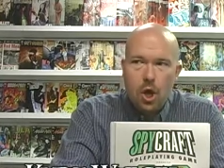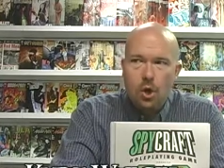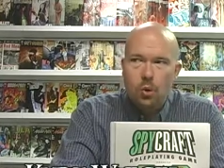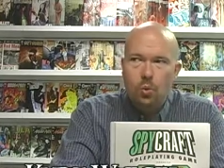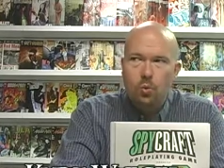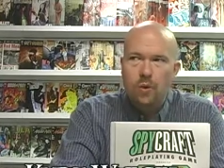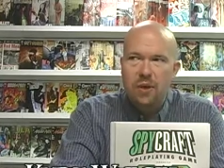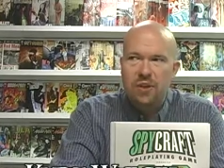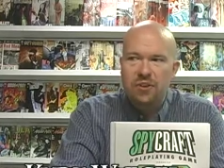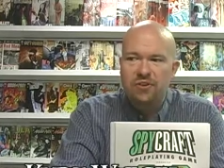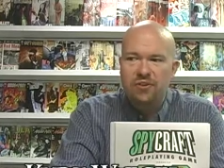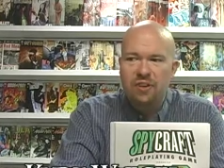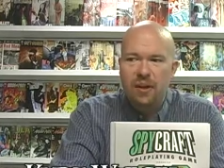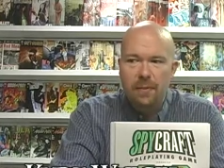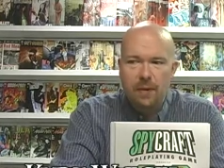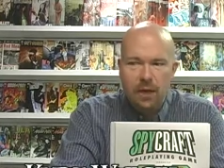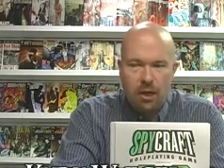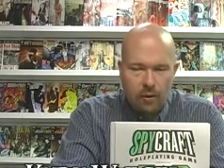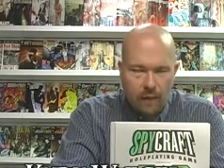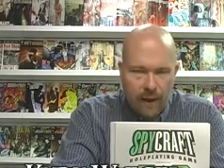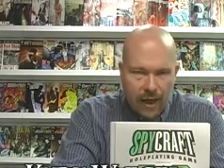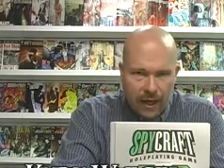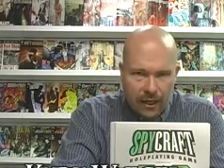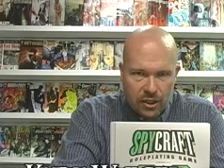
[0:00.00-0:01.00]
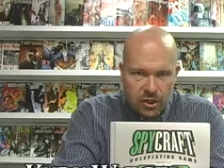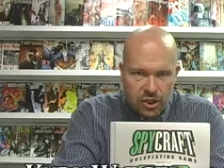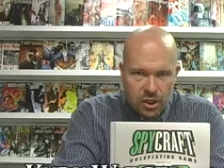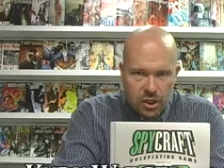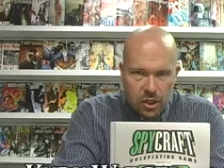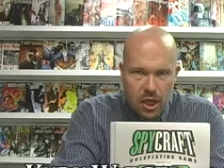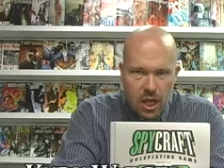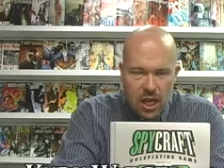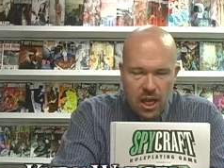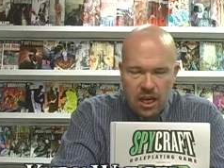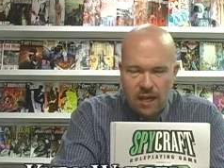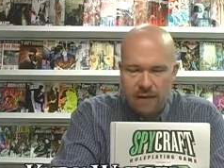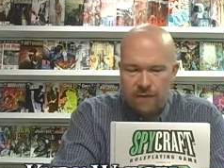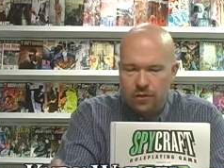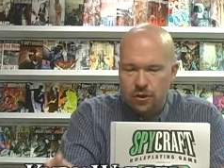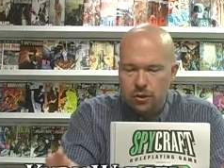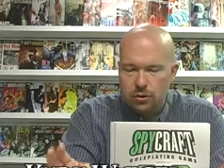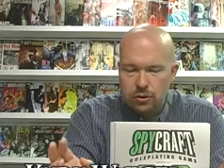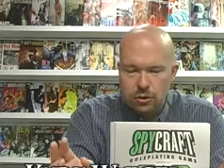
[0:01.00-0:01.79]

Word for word: with some interaction, if you're